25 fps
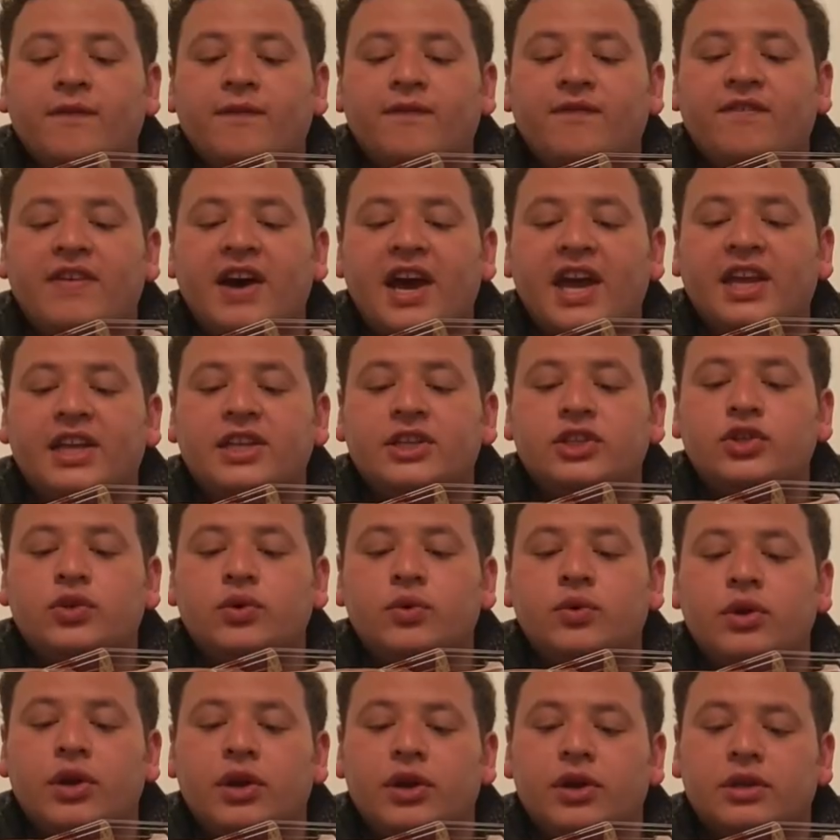fine
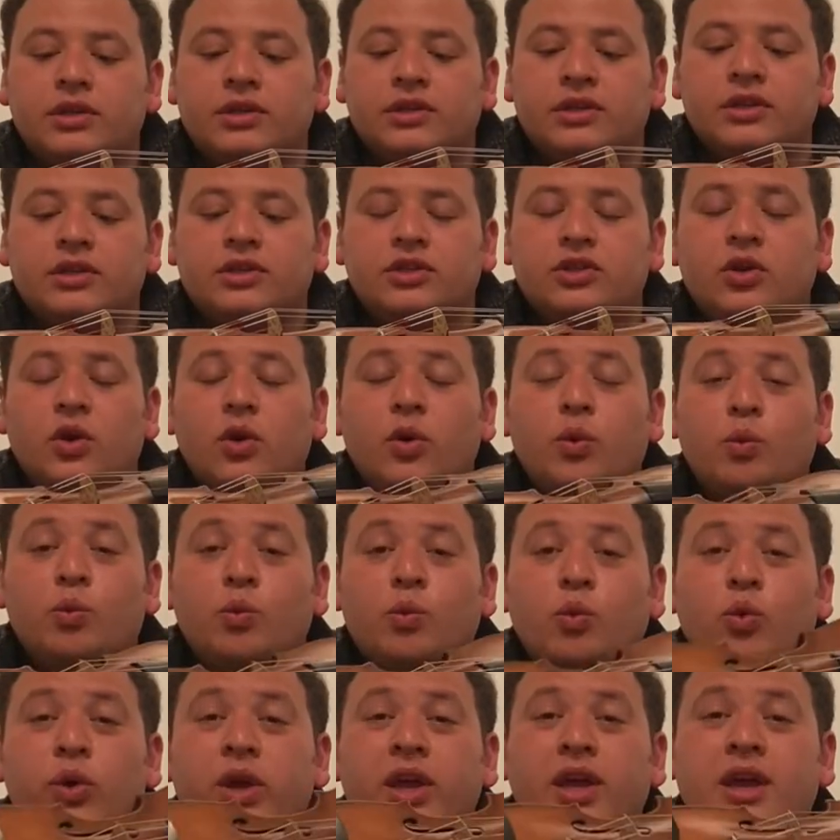tuners. So
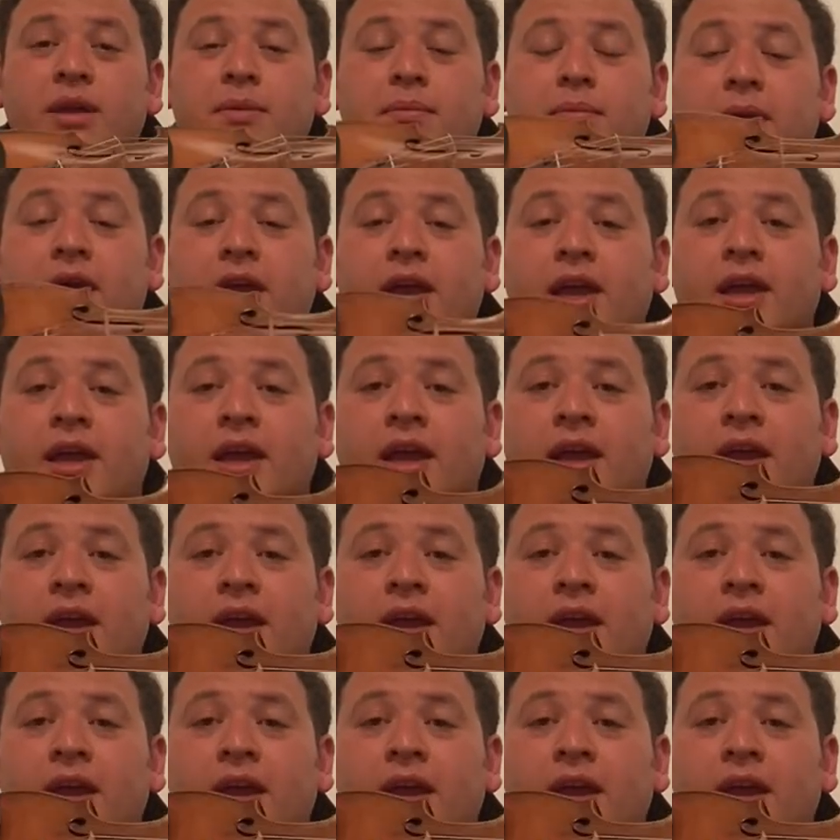we can make